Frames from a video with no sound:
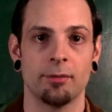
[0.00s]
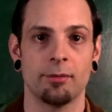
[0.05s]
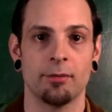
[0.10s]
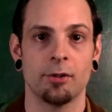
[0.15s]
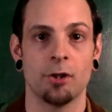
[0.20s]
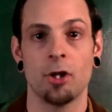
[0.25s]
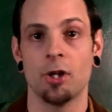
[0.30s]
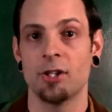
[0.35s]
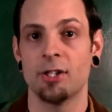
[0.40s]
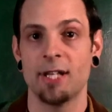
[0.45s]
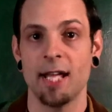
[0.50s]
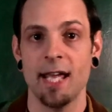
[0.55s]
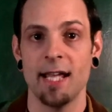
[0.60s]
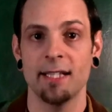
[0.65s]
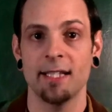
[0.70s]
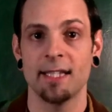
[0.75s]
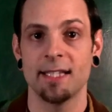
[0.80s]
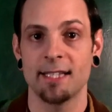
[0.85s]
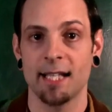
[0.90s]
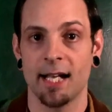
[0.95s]
Her
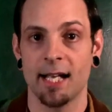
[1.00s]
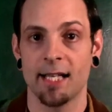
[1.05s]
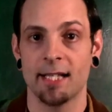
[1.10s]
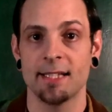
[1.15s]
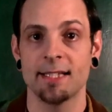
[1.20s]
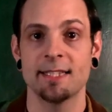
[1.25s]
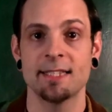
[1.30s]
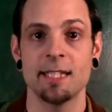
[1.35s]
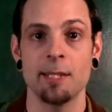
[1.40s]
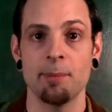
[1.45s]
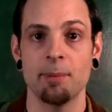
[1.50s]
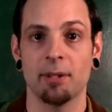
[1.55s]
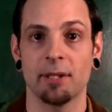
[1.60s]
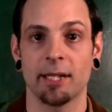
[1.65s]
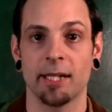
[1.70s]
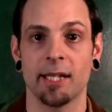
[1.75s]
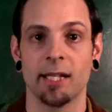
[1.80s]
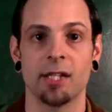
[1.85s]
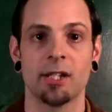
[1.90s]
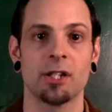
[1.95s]
daily diet
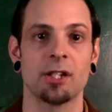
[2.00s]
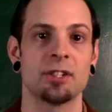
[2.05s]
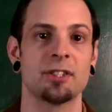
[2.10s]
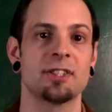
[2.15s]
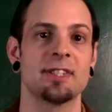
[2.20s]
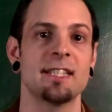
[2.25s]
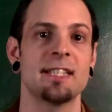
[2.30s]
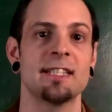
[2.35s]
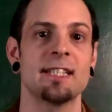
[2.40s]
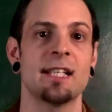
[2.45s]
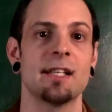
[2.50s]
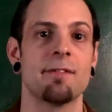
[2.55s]
typically consisted